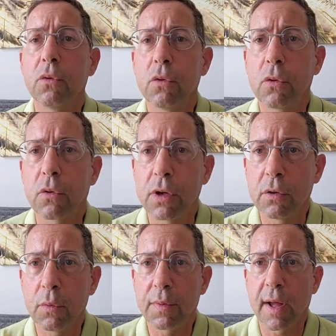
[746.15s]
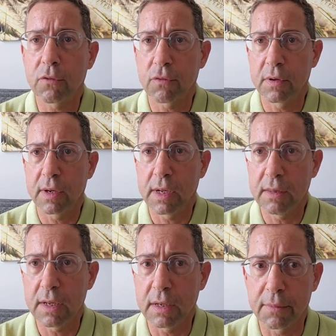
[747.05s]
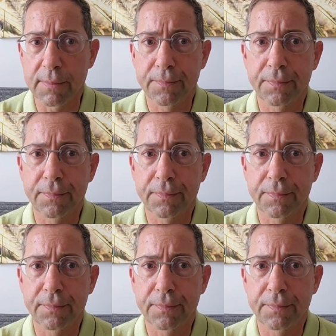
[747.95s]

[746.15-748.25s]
in New York in 2018.